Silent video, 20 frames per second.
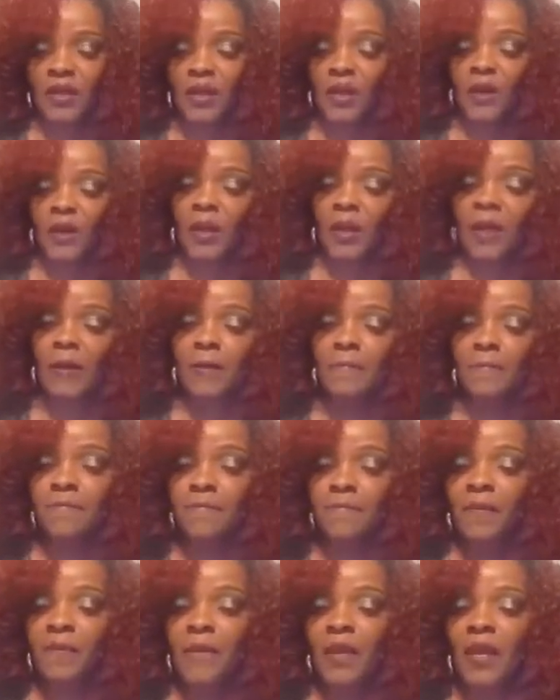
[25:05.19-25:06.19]
Okay?
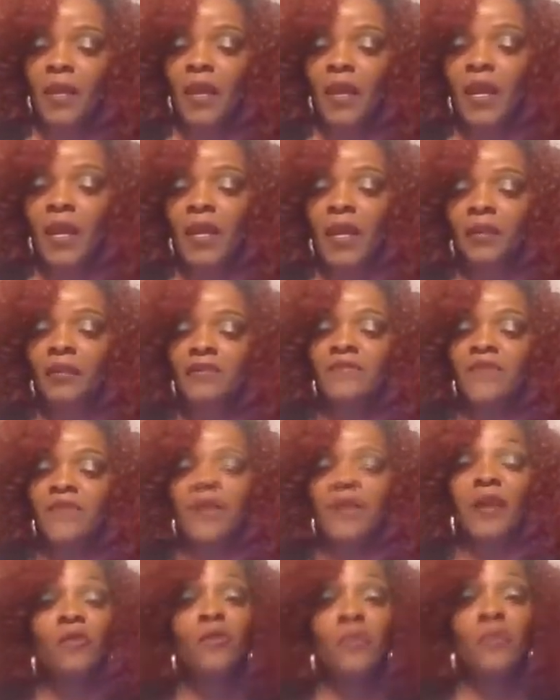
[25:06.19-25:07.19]

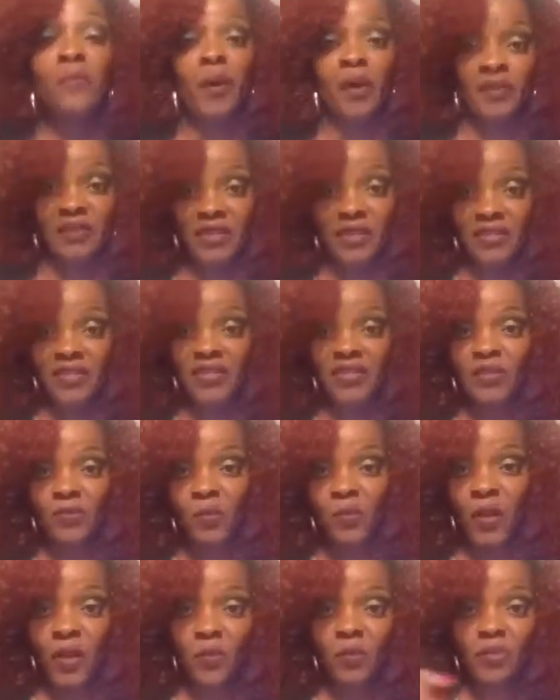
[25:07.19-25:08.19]
Veteran Park. Now this is
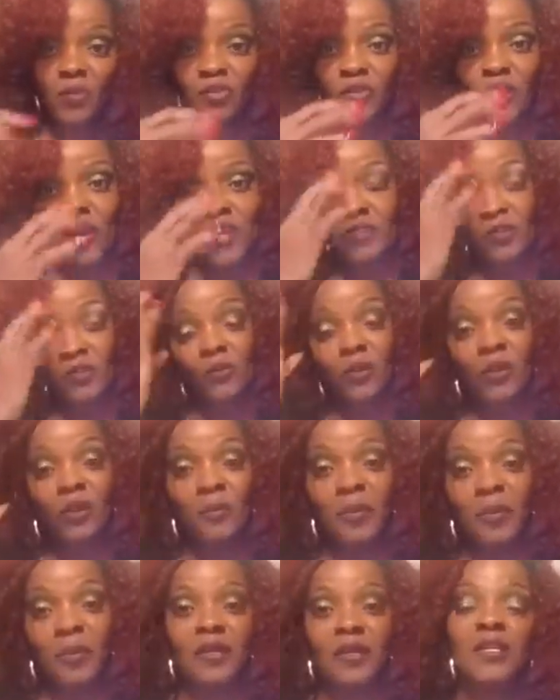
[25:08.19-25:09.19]
one I want you guys to really
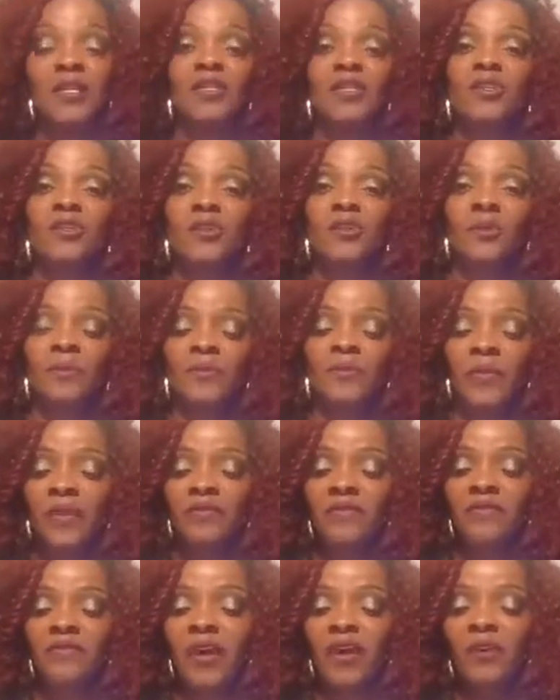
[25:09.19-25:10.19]
pay attention to.
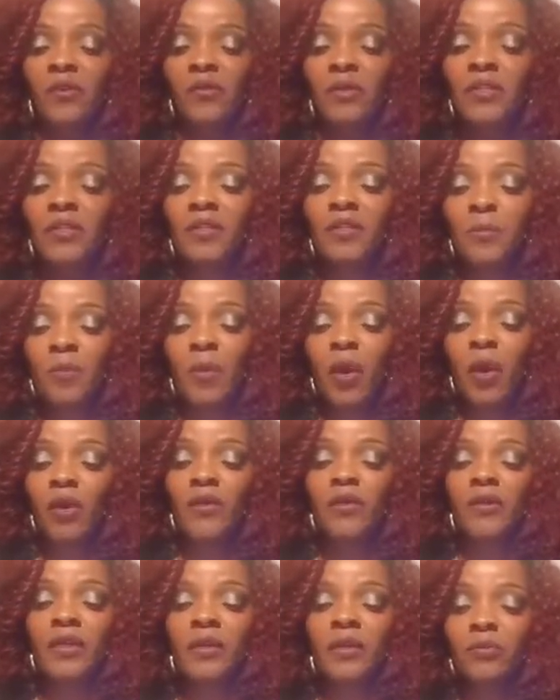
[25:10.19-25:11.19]
Veterans
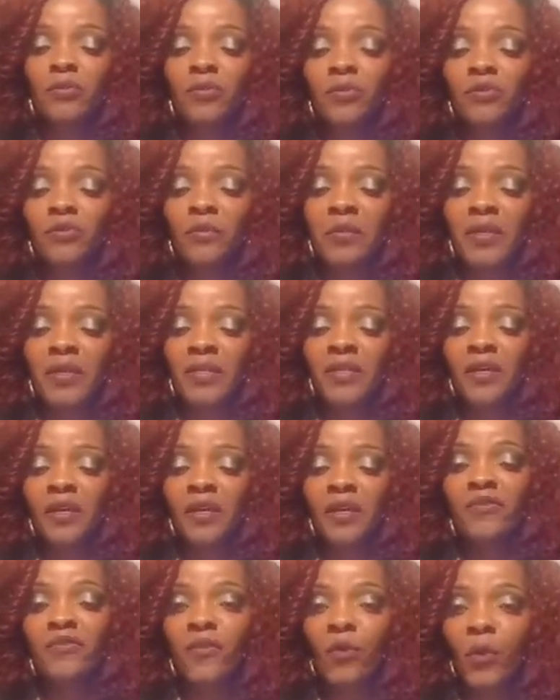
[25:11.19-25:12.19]
Park improvements,
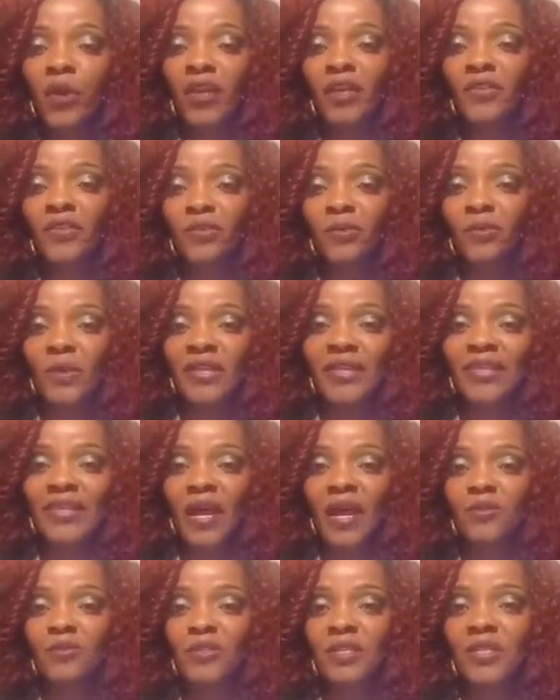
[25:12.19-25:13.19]

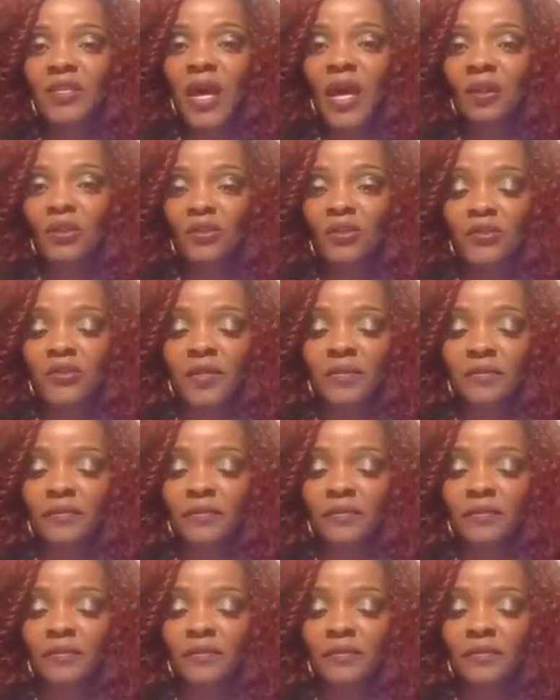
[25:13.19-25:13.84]
$43,000.